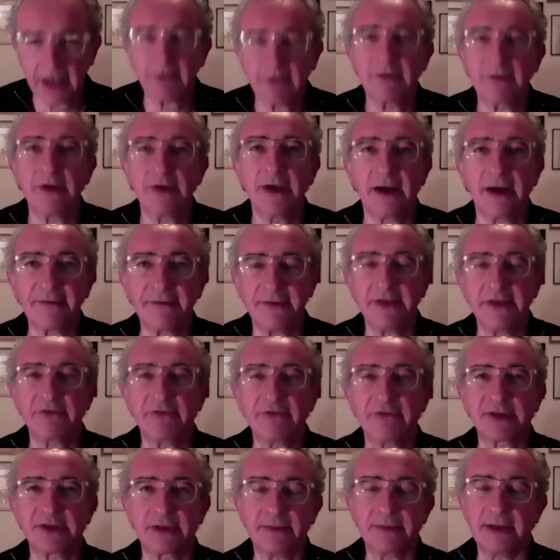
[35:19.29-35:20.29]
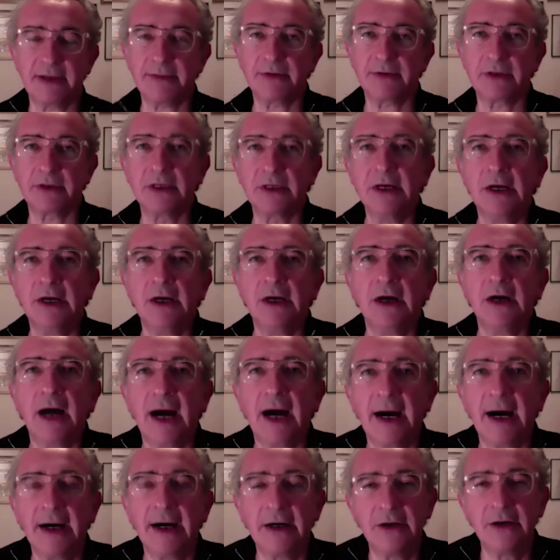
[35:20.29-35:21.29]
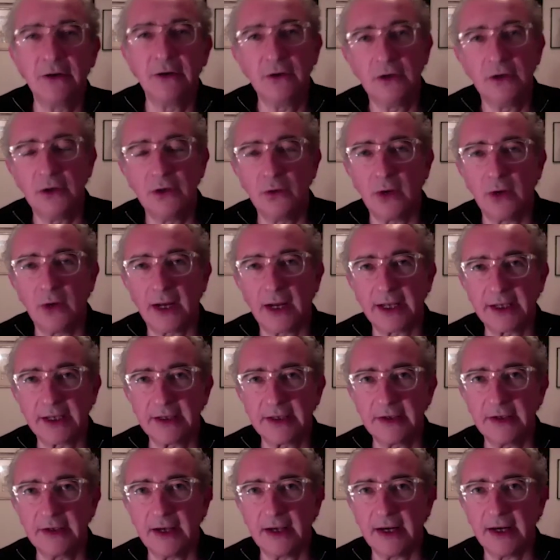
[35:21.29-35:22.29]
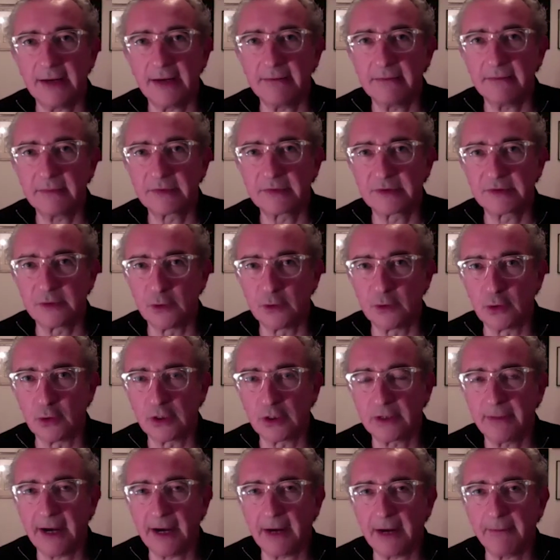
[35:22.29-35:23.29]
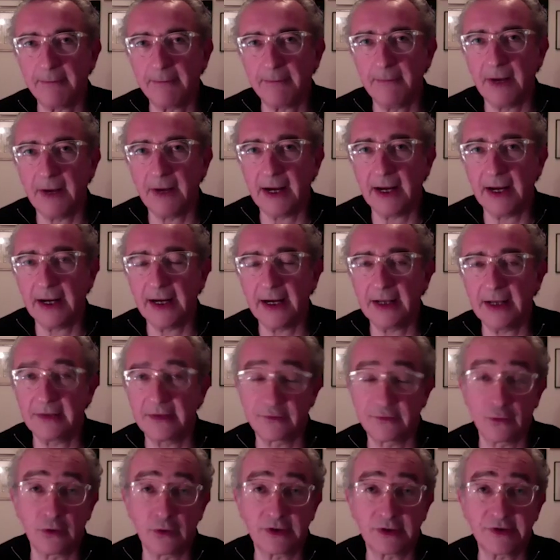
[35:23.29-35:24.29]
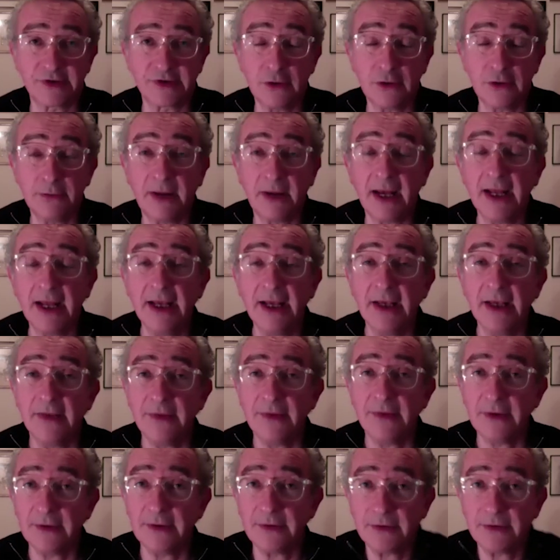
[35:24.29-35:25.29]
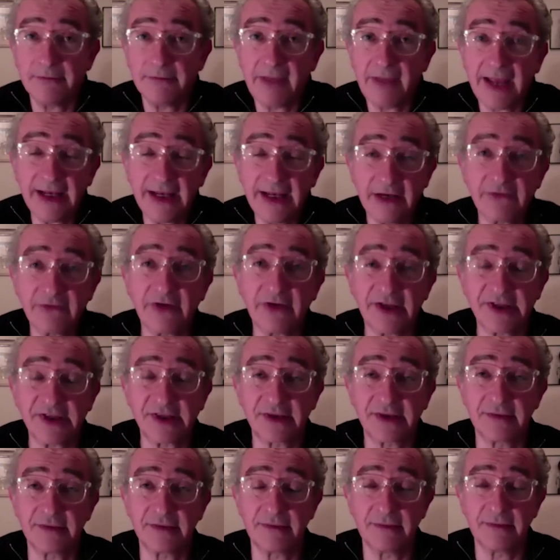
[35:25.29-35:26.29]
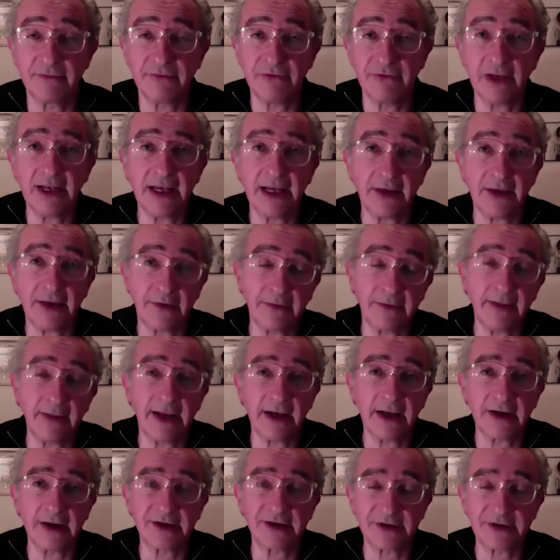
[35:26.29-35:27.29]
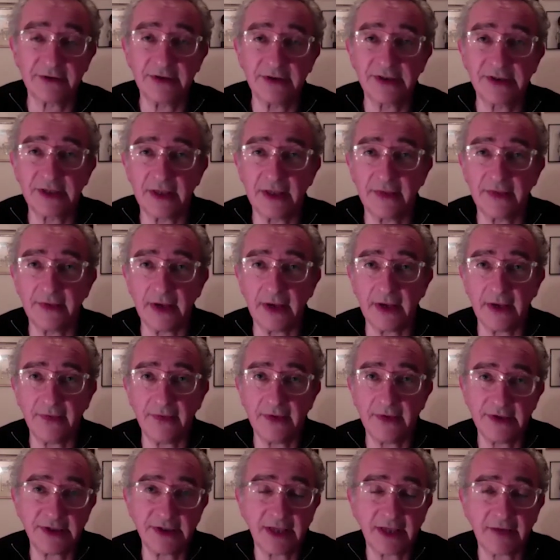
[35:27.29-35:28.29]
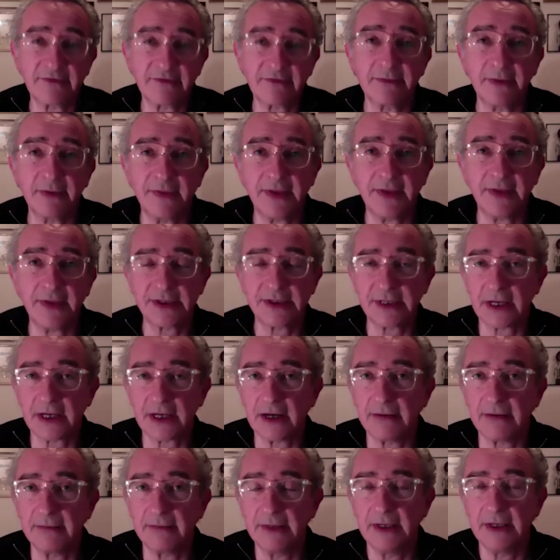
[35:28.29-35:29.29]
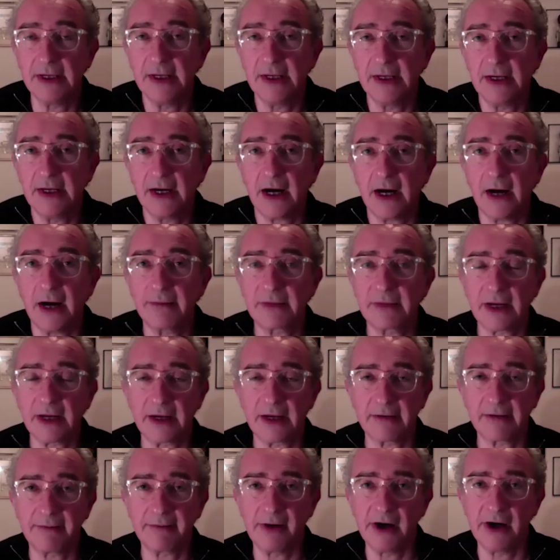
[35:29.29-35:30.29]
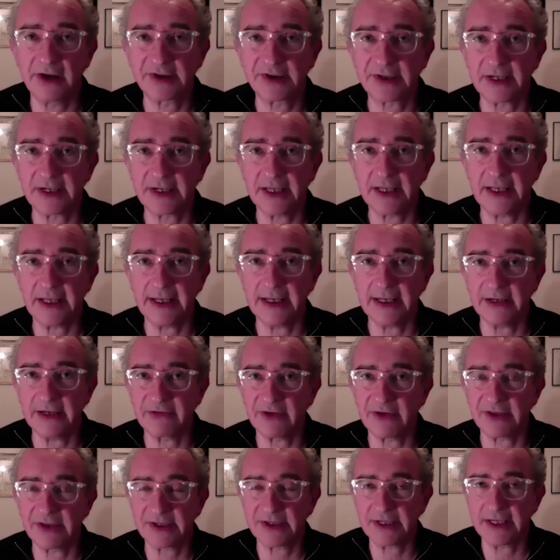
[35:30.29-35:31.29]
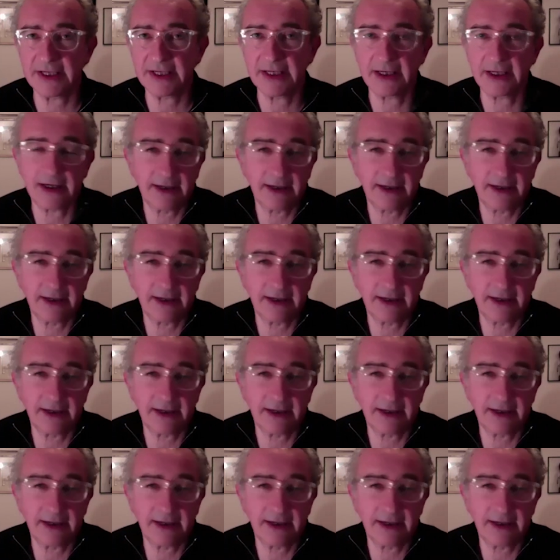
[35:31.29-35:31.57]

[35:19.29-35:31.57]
Are there enough interesting people uh, who, who I can um, talk about uh, and talk to? But the, the main interest really, or the main answer is that there just have to be things that I'm, I'm kind of personally interested in.